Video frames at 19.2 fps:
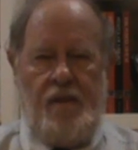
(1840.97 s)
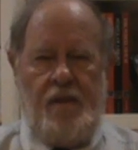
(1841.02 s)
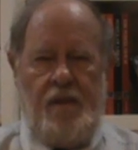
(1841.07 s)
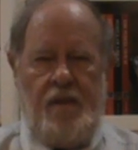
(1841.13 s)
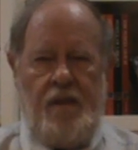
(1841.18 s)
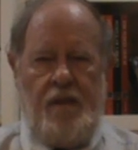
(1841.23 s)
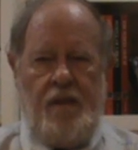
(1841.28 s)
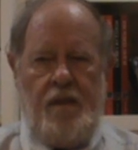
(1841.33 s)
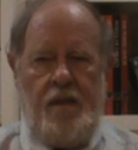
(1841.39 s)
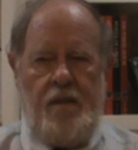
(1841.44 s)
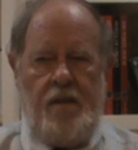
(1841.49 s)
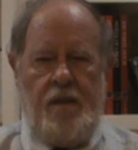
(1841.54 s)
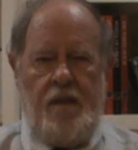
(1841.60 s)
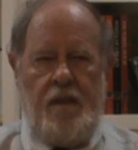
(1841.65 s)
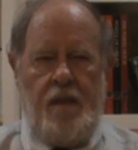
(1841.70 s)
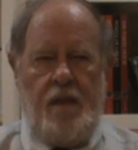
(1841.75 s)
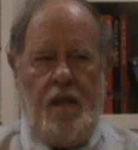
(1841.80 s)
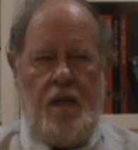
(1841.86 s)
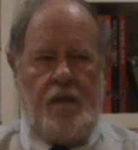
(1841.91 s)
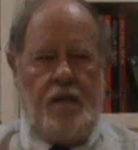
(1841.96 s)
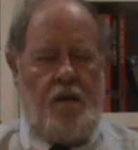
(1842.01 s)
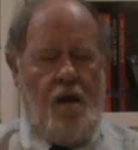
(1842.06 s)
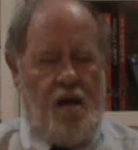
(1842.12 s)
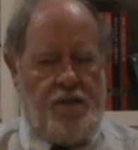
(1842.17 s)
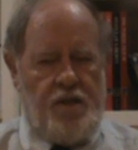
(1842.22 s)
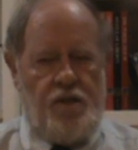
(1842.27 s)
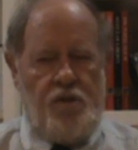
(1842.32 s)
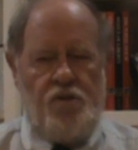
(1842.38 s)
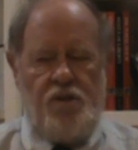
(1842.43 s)
The
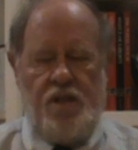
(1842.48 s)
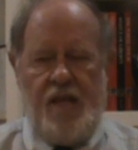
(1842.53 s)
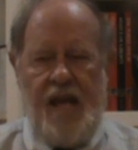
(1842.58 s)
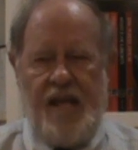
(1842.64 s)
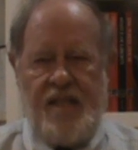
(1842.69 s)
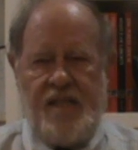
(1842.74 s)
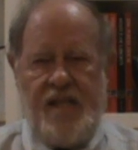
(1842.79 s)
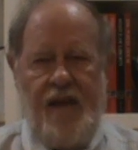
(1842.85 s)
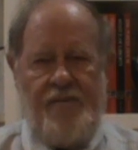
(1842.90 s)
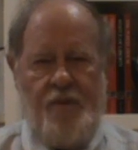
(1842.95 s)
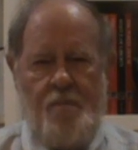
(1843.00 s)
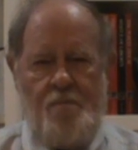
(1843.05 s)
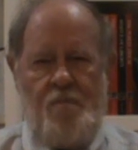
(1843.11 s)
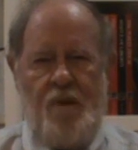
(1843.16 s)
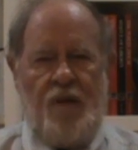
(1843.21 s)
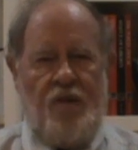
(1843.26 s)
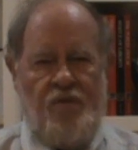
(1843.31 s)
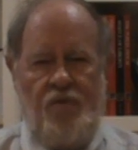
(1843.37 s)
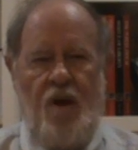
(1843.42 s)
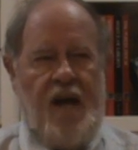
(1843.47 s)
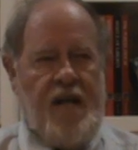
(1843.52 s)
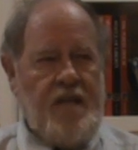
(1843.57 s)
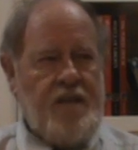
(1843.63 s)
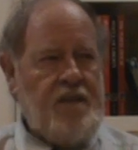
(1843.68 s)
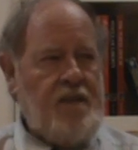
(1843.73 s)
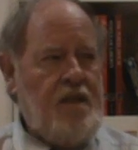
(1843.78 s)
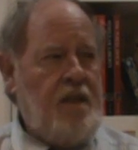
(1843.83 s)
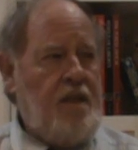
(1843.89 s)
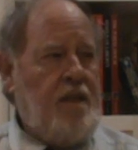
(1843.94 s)
Constitution has to have a Bill of
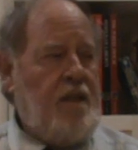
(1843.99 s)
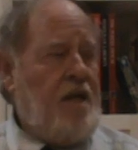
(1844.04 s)
Rights,